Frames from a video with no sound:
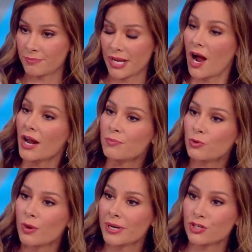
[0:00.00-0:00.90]
and
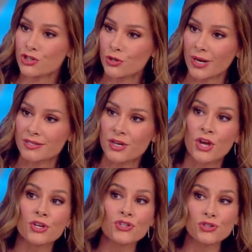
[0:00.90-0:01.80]
unemployment insurance
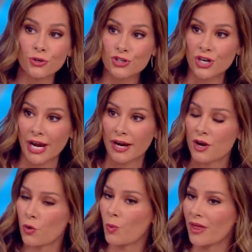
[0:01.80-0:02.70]
surging yeah.